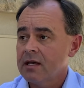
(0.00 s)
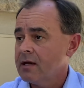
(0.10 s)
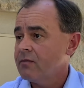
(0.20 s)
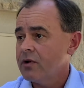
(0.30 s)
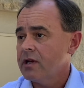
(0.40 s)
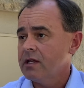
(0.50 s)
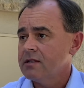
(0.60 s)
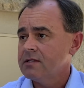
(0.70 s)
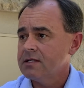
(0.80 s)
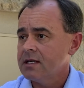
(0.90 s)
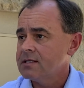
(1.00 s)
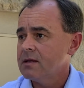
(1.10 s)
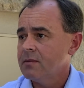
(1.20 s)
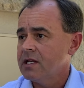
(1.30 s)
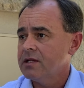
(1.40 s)
Camp Verde to take
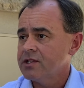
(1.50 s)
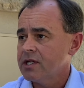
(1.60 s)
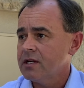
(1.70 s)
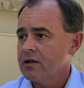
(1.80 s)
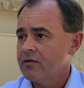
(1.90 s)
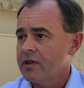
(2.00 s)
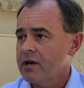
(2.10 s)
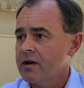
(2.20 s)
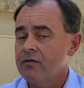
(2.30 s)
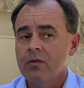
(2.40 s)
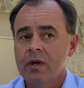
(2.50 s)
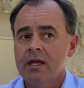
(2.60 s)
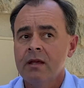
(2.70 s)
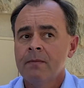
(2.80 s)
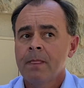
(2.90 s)
somebody to jail over there if we
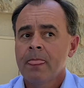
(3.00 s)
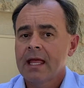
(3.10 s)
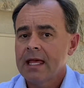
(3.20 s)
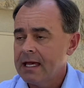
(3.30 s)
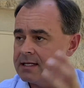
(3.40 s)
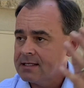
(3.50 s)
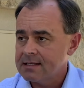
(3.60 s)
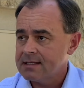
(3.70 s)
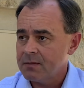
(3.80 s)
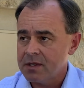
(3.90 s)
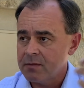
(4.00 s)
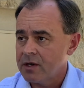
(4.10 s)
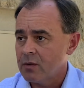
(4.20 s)
can't accept them here.